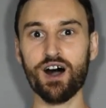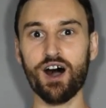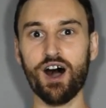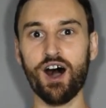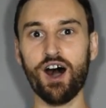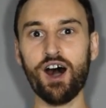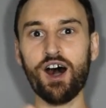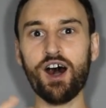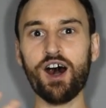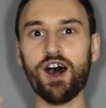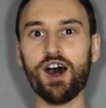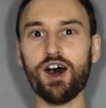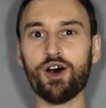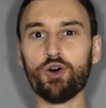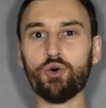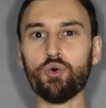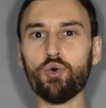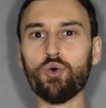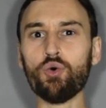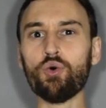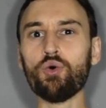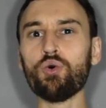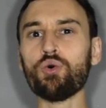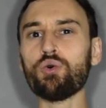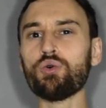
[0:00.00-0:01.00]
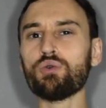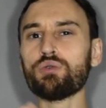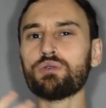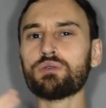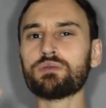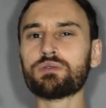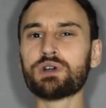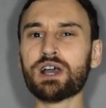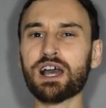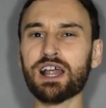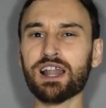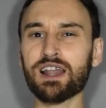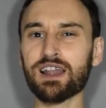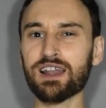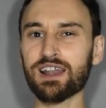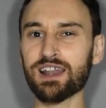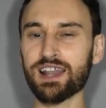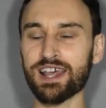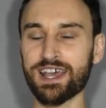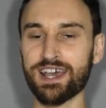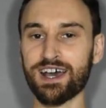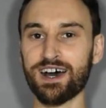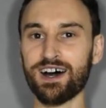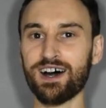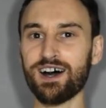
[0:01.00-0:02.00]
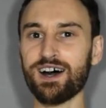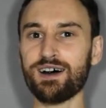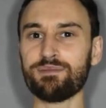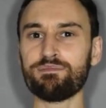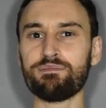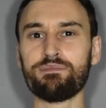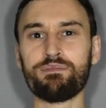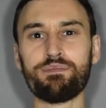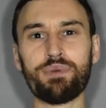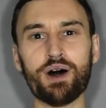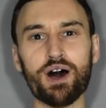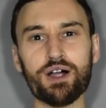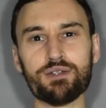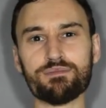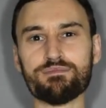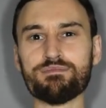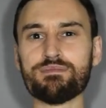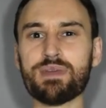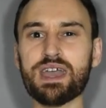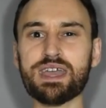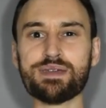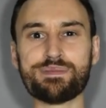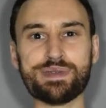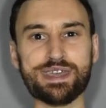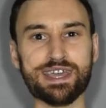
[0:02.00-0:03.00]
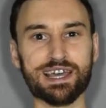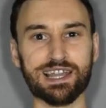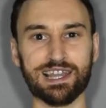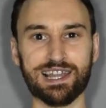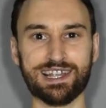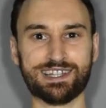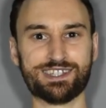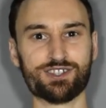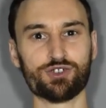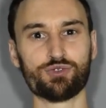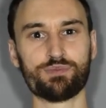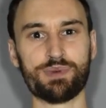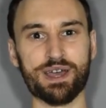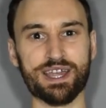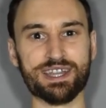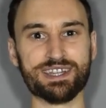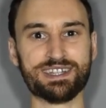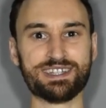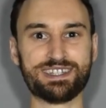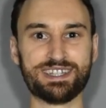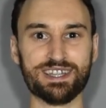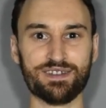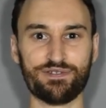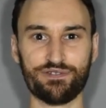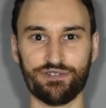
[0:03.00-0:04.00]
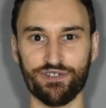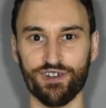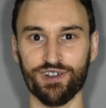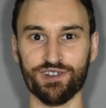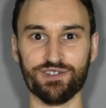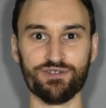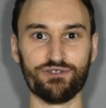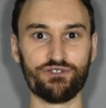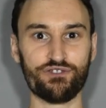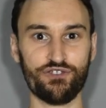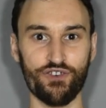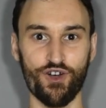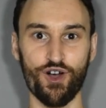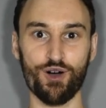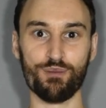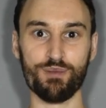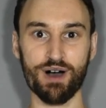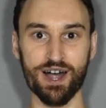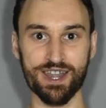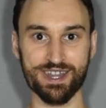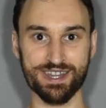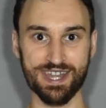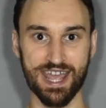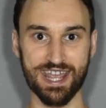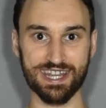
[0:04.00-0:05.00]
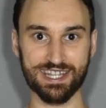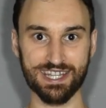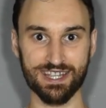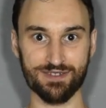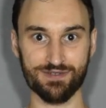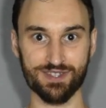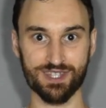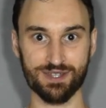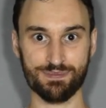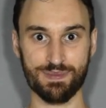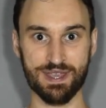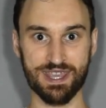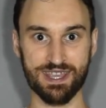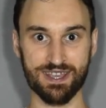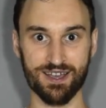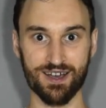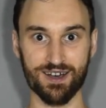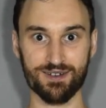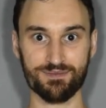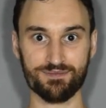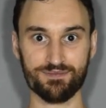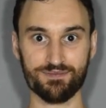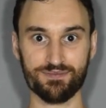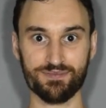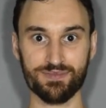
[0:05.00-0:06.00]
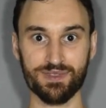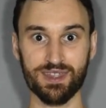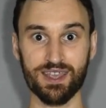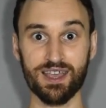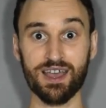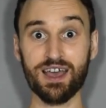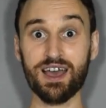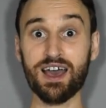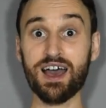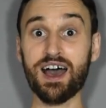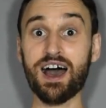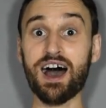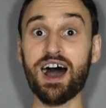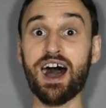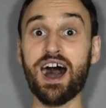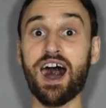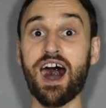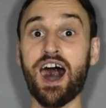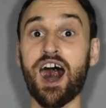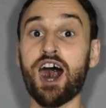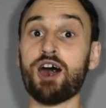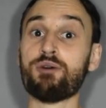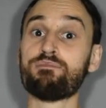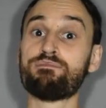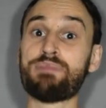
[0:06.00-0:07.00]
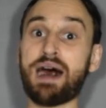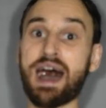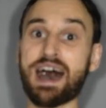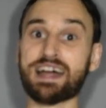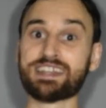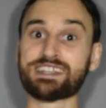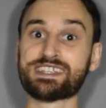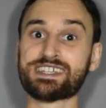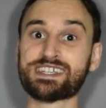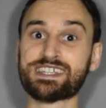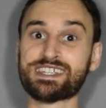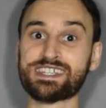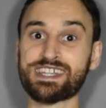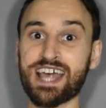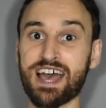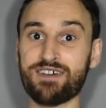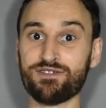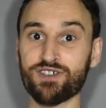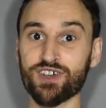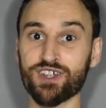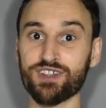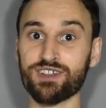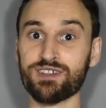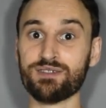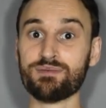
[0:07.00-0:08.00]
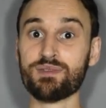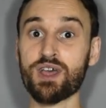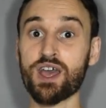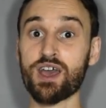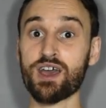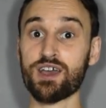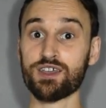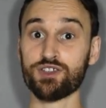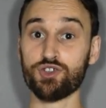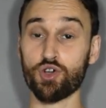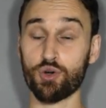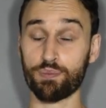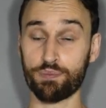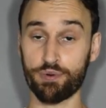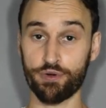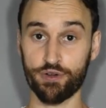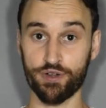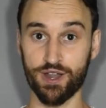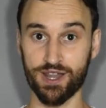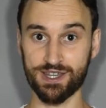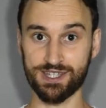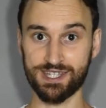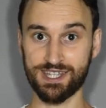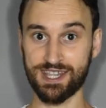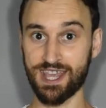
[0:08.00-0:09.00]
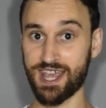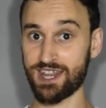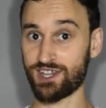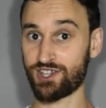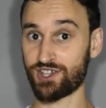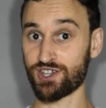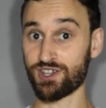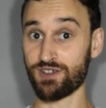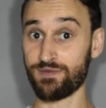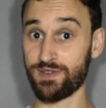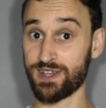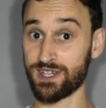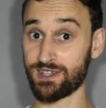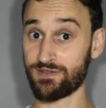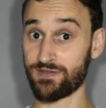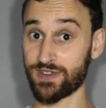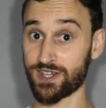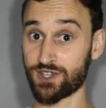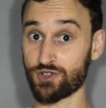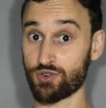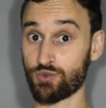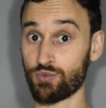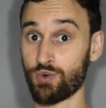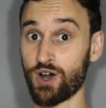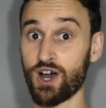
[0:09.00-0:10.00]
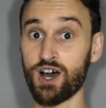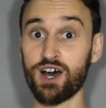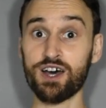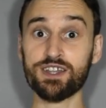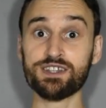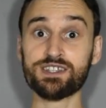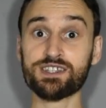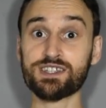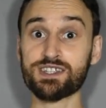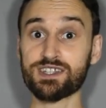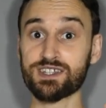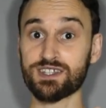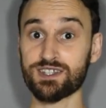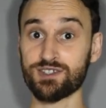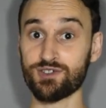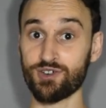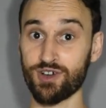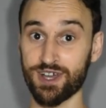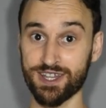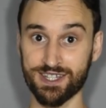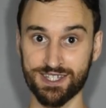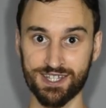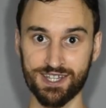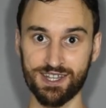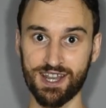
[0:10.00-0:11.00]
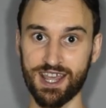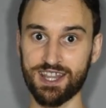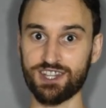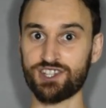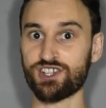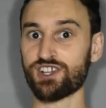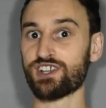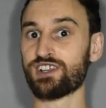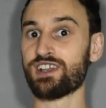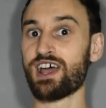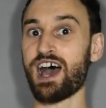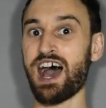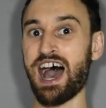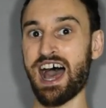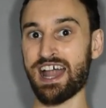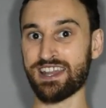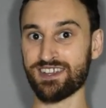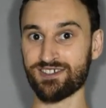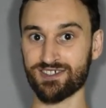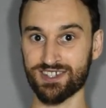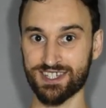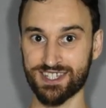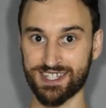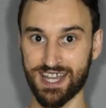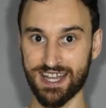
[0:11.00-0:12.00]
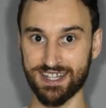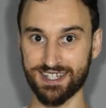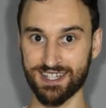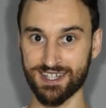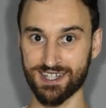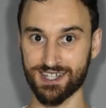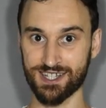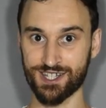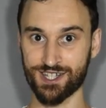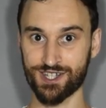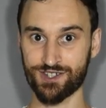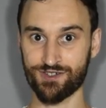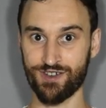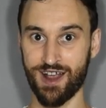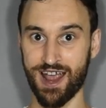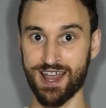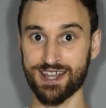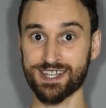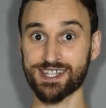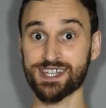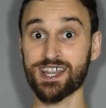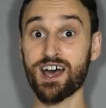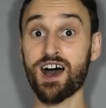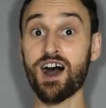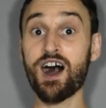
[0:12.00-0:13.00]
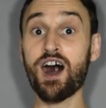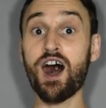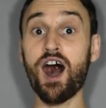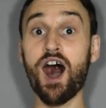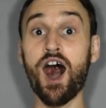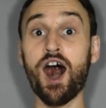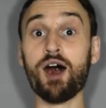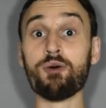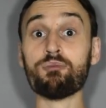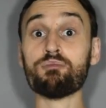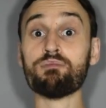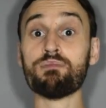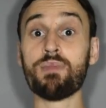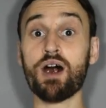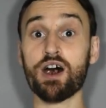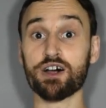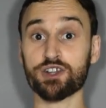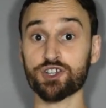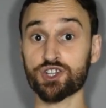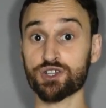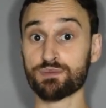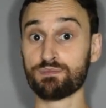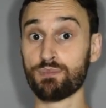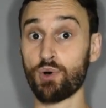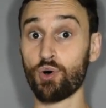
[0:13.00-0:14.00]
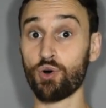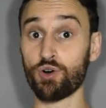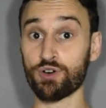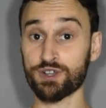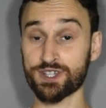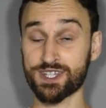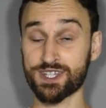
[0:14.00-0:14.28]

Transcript: are all clear, but maybe a little bit different from a native speaker. At band 7, your pronunciation of individual words, your intonation, and your sentence stress are much more